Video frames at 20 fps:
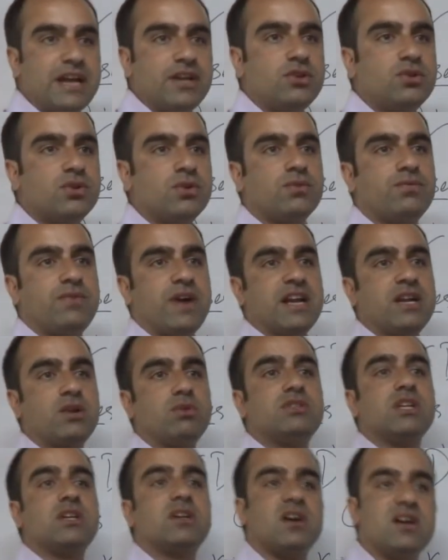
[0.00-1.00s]
to find
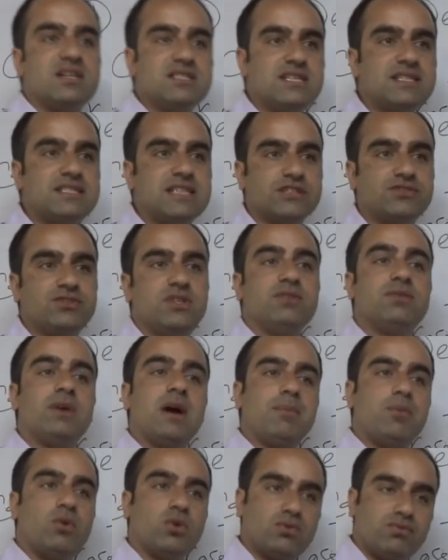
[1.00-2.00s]
out the causes actually
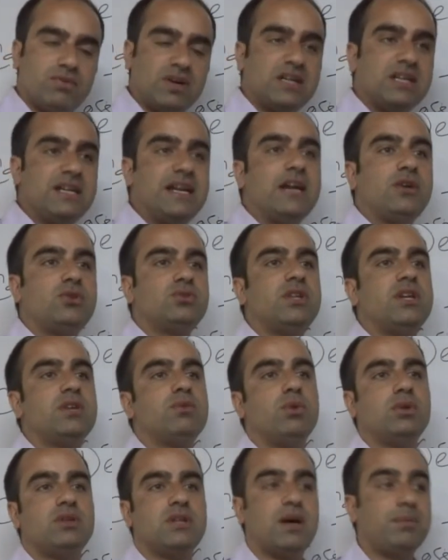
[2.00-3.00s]
about what led to the
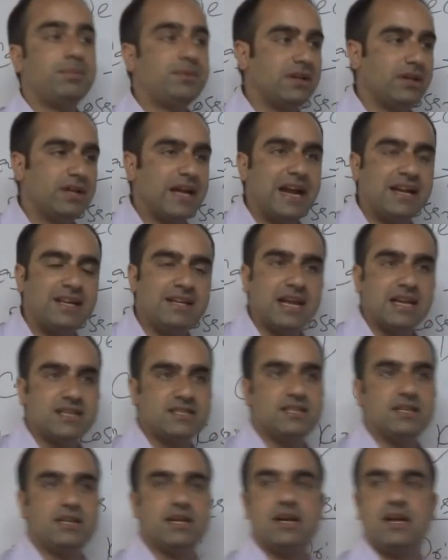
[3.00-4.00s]
revolt at
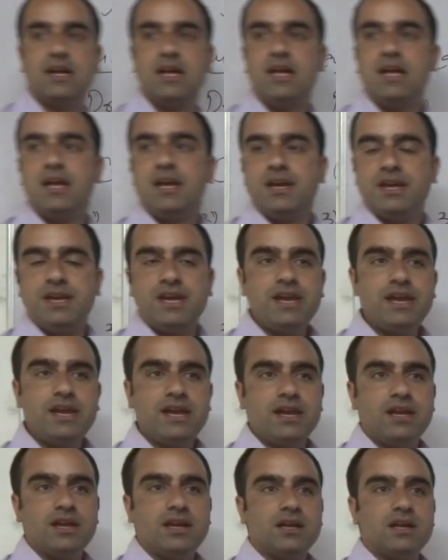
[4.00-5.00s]
Taxila,
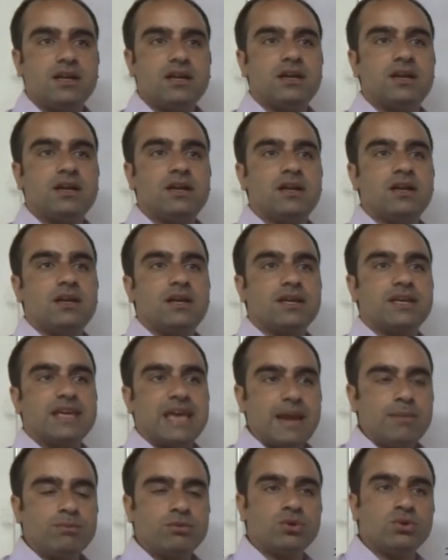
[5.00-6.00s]
he
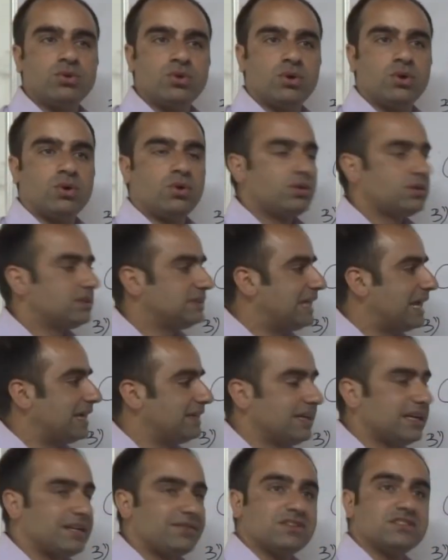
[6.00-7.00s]
came to know
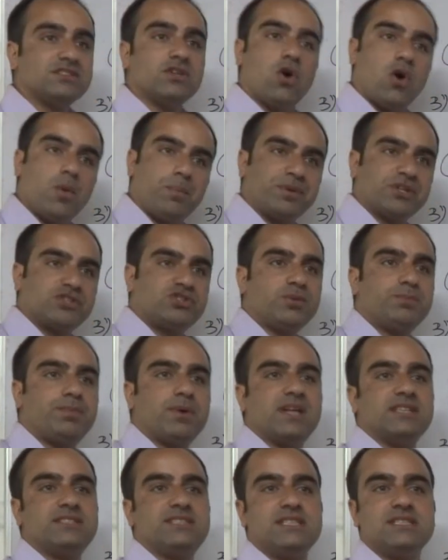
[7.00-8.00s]
that it was the oppressive
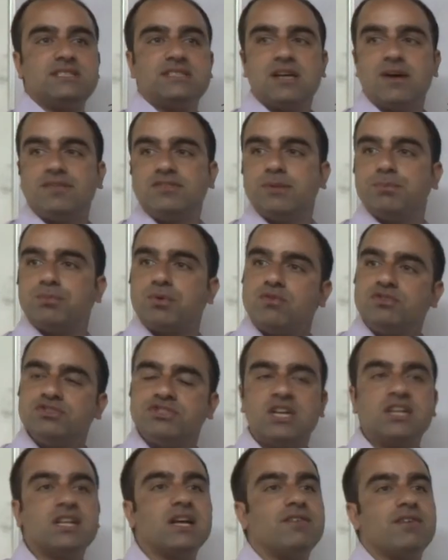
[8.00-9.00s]
policies of the
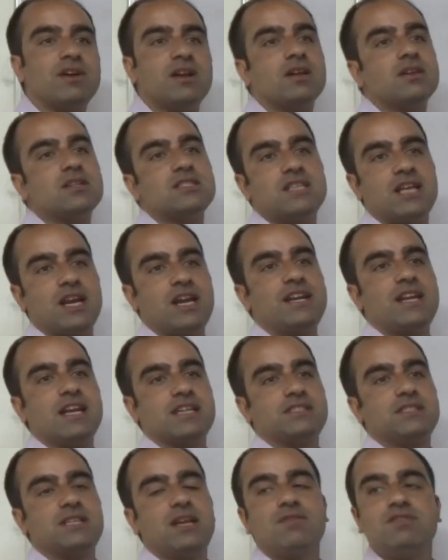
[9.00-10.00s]
provincial governors there in
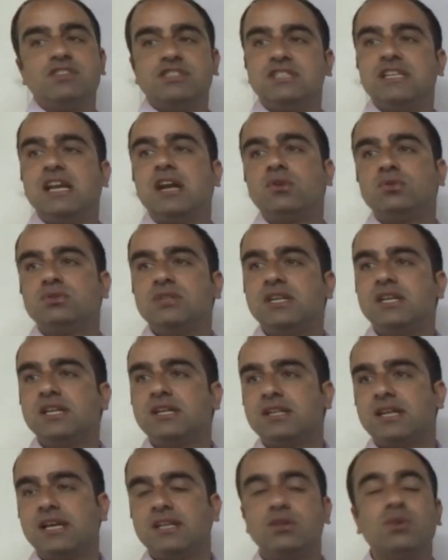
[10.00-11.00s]
Taxila which led to the
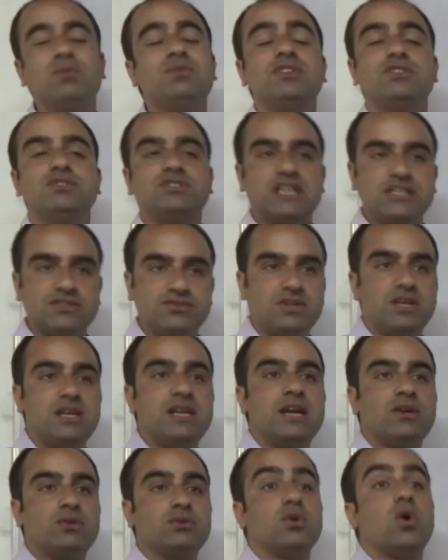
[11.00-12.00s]
decline, which actually
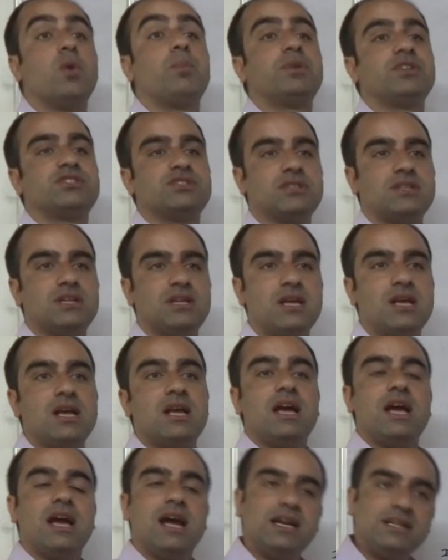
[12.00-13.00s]
led to the oppression,
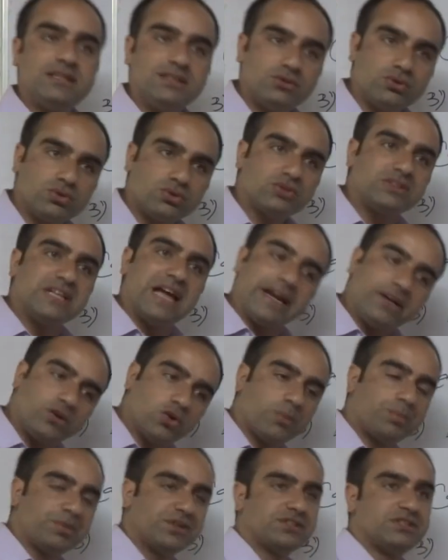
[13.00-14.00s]
and due to that
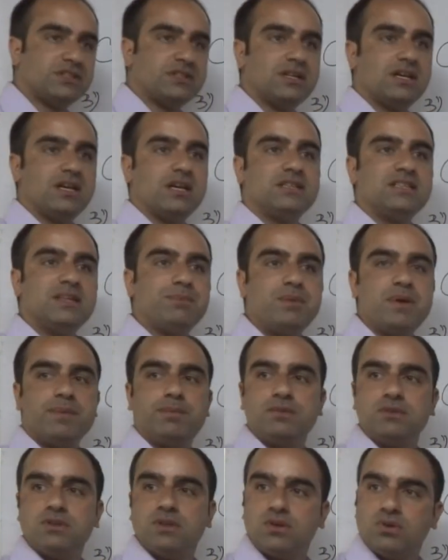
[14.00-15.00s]
oppression, the
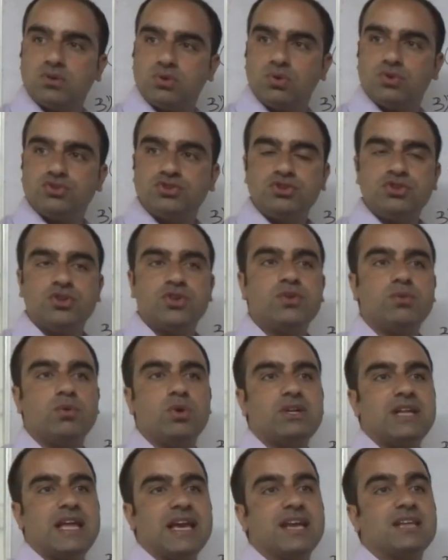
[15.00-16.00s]
people rose into
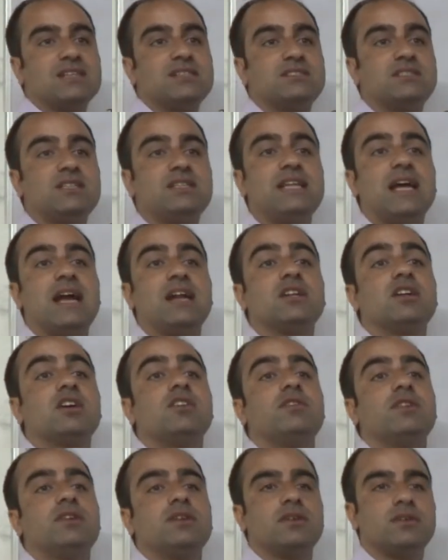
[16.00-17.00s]
revolt against that
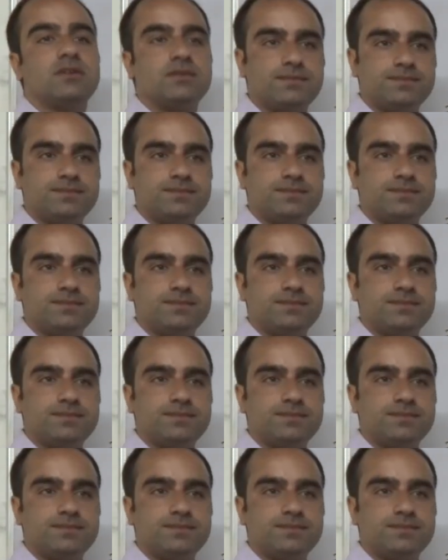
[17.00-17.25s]
governor.